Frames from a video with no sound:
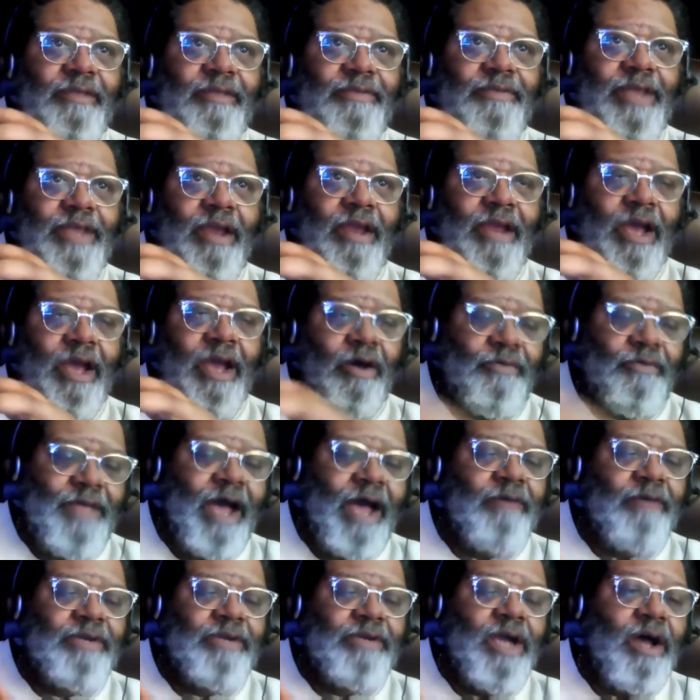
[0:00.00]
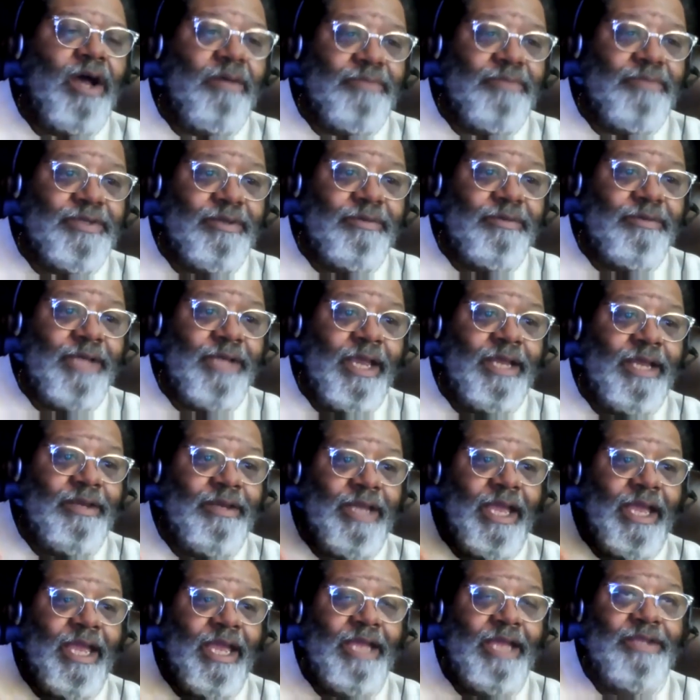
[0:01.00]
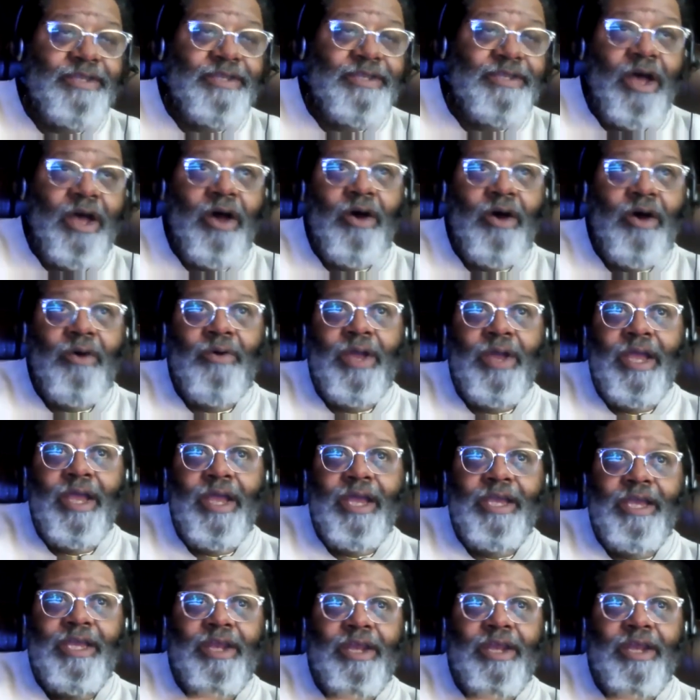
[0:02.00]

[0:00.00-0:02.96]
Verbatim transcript: their health outcomes and and so you